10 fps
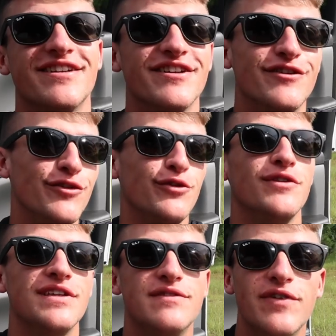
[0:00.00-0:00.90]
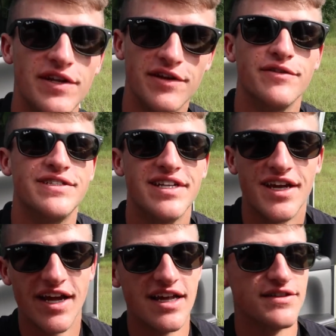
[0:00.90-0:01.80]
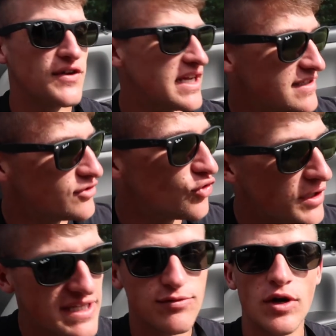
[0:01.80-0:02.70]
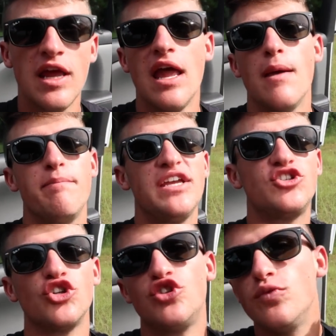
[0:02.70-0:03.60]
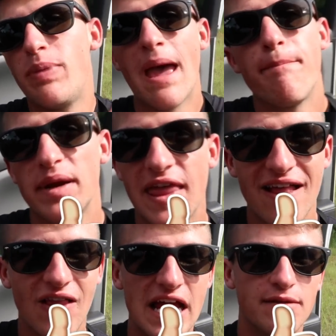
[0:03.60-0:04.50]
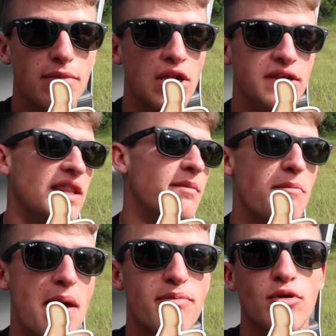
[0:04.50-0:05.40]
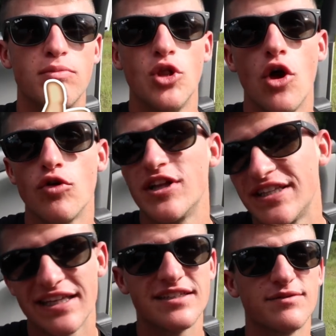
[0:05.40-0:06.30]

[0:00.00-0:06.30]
to conclude this video today, guys. If you guys enjoyed this one, be sure to pepper that like button, lemon pepper below, click that